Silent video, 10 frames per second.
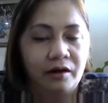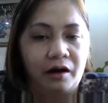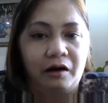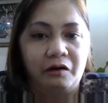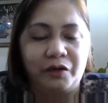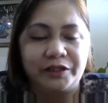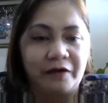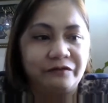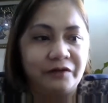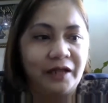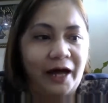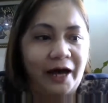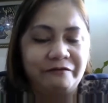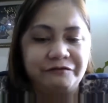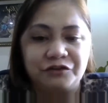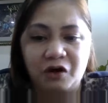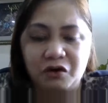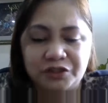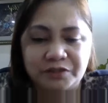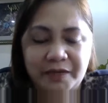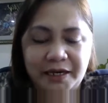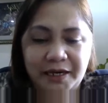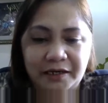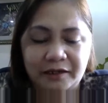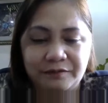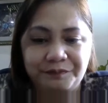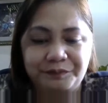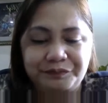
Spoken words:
whatever life throws me,